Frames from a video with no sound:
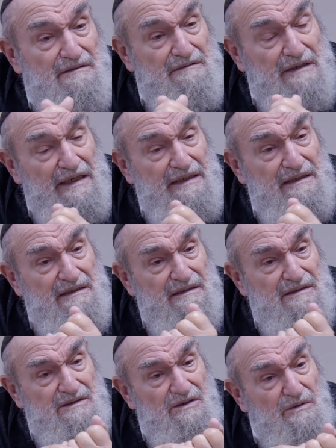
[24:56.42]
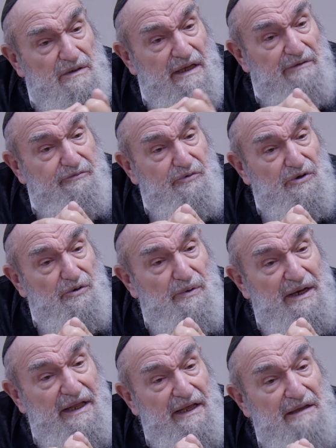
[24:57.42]
right? So therefore, you're
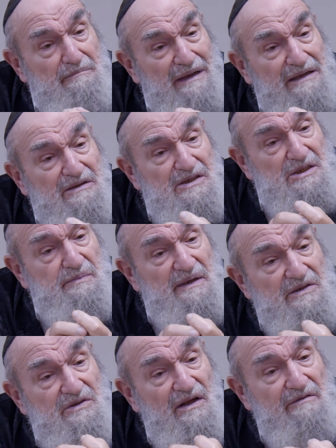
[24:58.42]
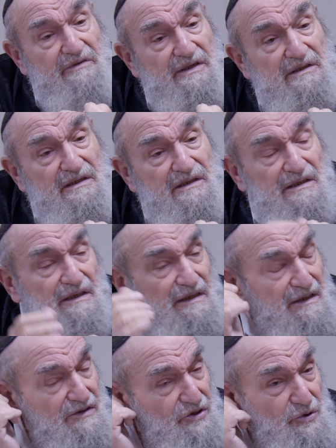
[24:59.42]
already in Malchus based David.
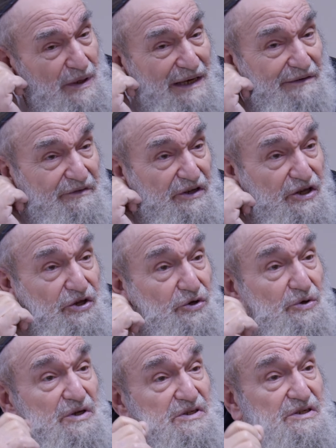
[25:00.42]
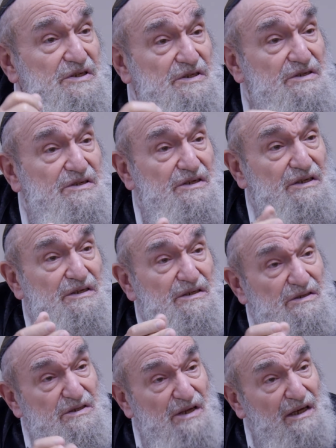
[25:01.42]
You have a Giyuris'
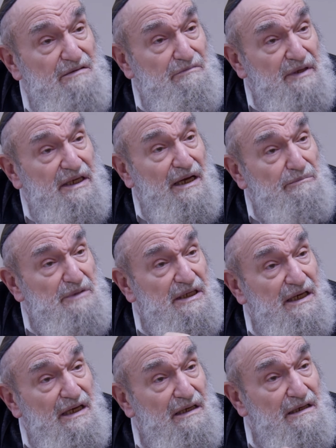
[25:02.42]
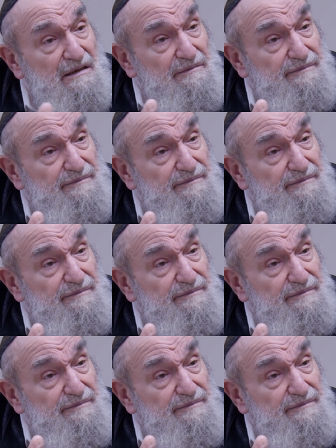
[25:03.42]
son become the king.